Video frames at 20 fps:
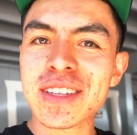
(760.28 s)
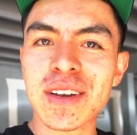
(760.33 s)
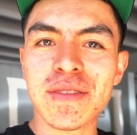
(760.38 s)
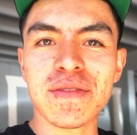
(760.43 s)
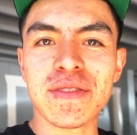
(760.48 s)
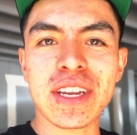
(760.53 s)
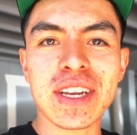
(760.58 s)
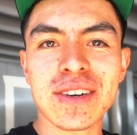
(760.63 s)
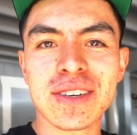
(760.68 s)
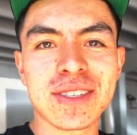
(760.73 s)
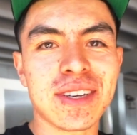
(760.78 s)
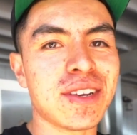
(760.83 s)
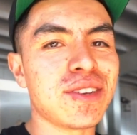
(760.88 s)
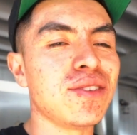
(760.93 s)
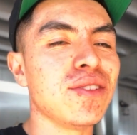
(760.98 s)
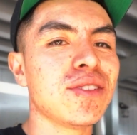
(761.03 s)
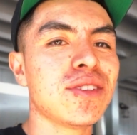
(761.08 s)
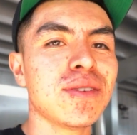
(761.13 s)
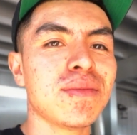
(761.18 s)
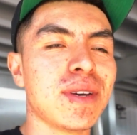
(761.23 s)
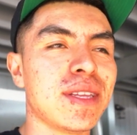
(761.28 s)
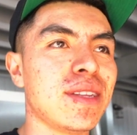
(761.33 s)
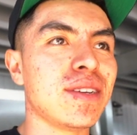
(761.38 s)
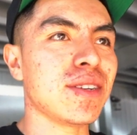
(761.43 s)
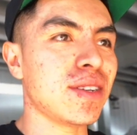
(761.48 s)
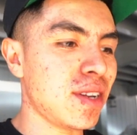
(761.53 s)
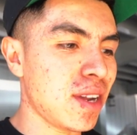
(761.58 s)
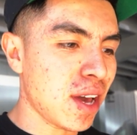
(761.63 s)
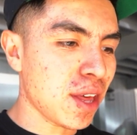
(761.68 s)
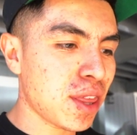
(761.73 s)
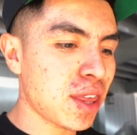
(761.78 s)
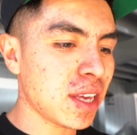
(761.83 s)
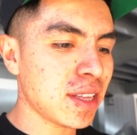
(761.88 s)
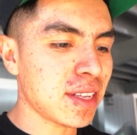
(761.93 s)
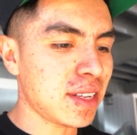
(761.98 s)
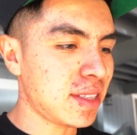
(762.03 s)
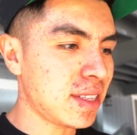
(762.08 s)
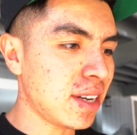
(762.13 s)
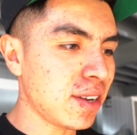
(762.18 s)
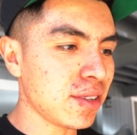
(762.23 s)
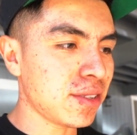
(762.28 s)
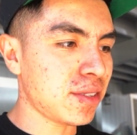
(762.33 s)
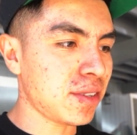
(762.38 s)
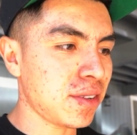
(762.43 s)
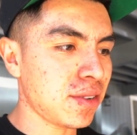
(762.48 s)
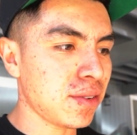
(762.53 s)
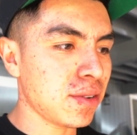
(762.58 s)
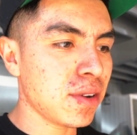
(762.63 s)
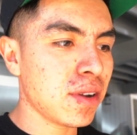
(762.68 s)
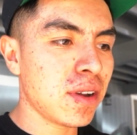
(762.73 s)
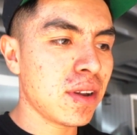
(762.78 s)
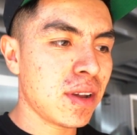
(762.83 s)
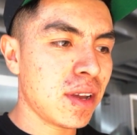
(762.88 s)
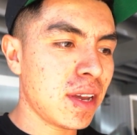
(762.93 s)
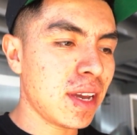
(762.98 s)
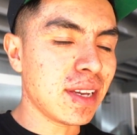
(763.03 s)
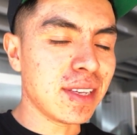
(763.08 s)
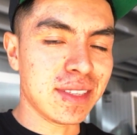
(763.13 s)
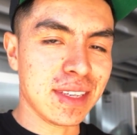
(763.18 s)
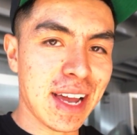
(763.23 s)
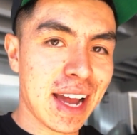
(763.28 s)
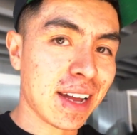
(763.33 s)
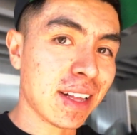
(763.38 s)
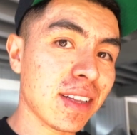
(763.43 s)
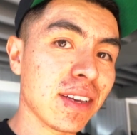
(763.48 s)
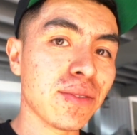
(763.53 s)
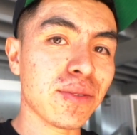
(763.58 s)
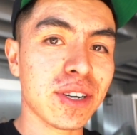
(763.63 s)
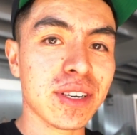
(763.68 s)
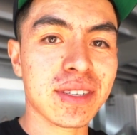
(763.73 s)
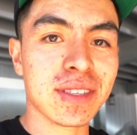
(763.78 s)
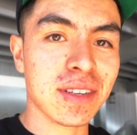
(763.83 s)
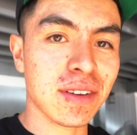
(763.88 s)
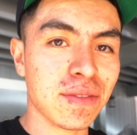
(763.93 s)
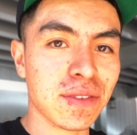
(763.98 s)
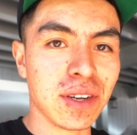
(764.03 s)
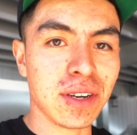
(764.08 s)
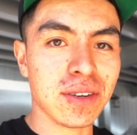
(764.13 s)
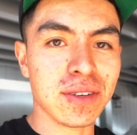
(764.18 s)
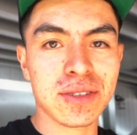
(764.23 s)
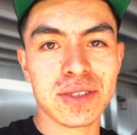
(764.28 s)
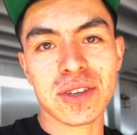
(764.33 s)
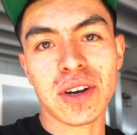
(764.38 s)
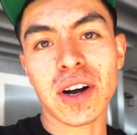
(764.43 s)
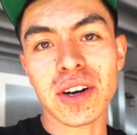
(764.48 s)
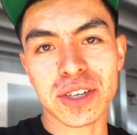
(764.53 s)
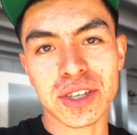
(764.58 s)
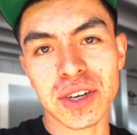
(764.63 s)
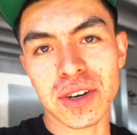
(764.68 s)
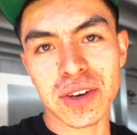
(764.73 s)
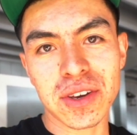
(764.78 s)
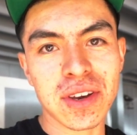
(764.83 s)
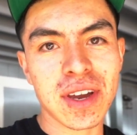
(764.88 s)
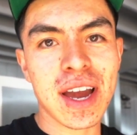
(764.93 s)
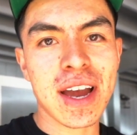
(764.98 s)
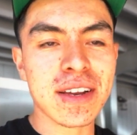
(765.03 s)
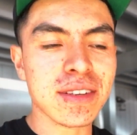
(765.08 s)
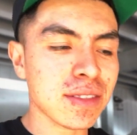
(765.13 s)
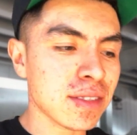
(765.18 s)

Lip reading: up videos on YouTube and there's nothing that tells you exactly where stuff goes, so I'll show you guys.